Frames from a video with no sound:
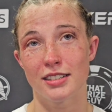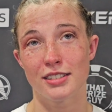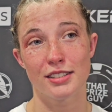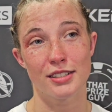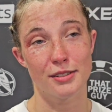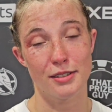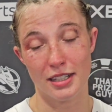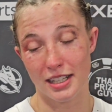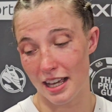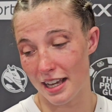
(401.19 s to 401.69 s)

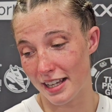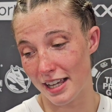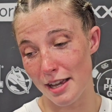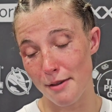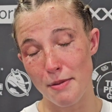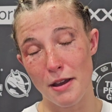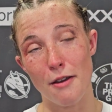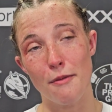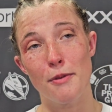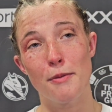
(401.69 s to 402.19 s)
to
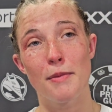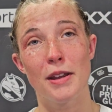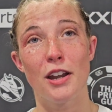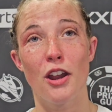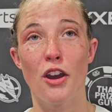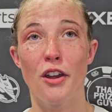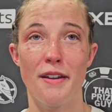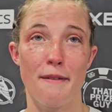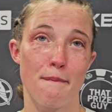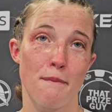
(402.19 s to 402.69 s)
keep helping me
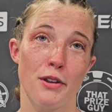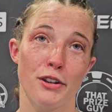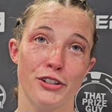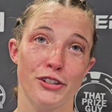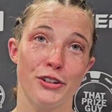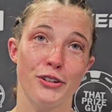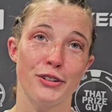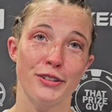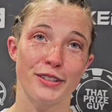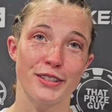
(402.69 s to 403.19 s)
learn and
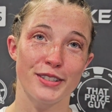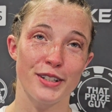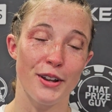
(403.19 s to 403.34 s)
push on.